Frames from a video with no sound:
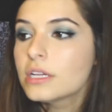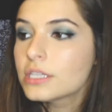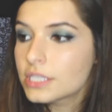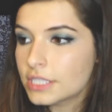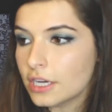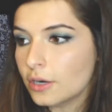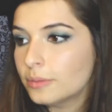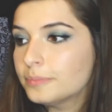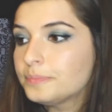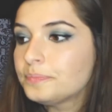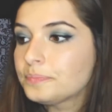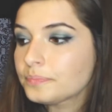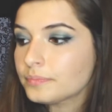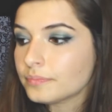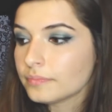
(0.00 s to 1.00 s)
So
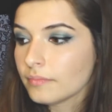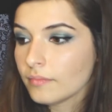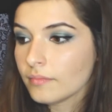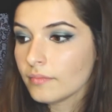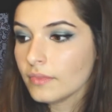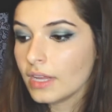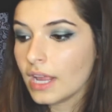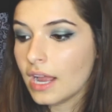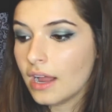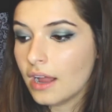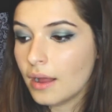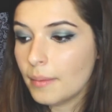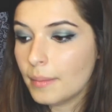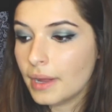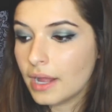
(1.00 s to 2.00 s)

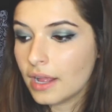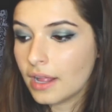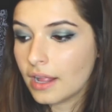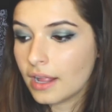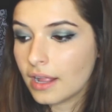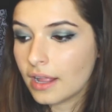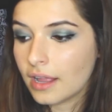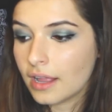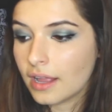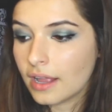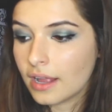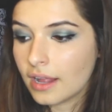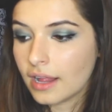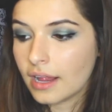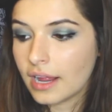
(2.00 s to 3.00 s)

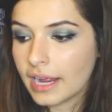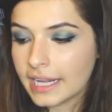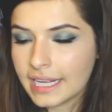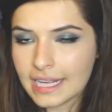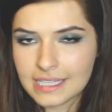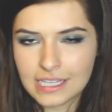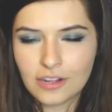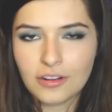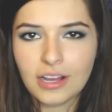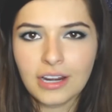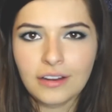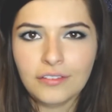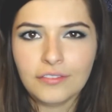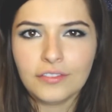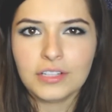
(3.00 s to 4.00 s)
I guess I'll
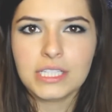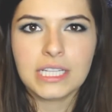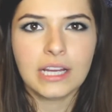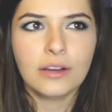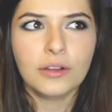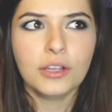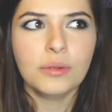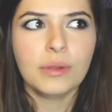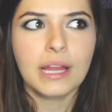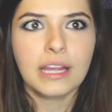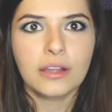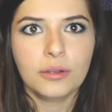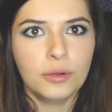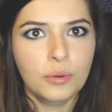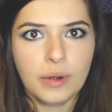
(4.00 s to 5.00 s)
kind of tell you
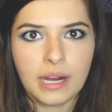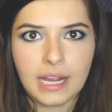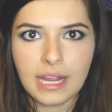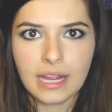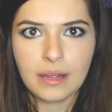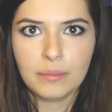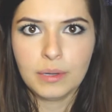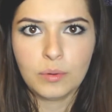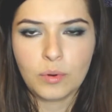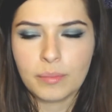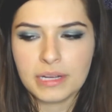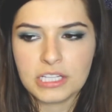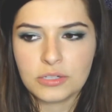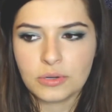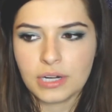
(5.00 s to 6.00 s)
who I am and
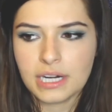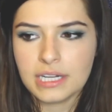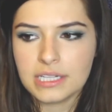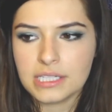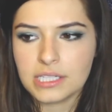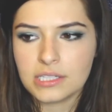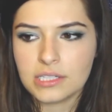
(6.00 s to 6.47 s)
what my story is.